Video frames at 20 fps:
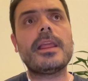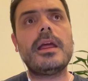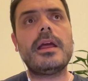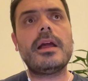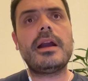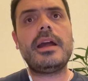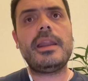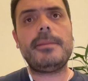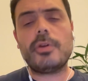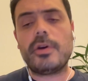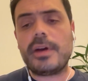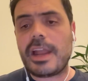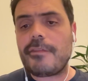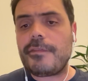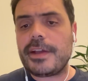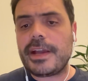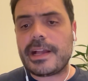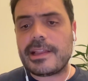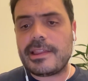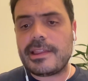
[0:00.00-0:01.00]

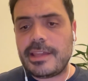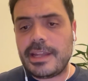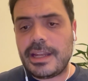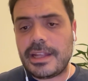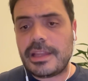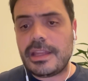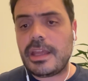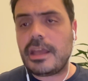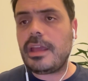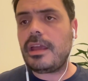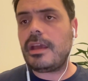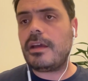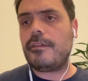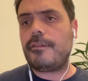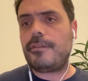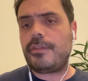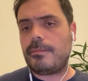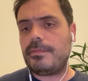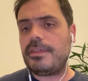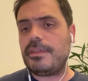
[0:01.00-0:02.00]
cryptographic agility
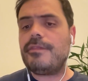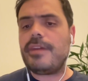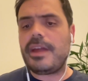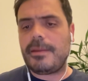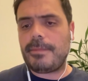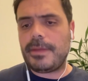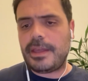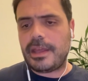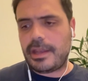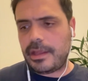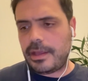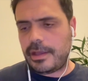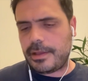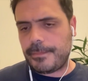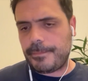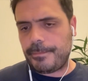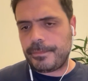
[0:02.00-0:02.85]
from the very beginning.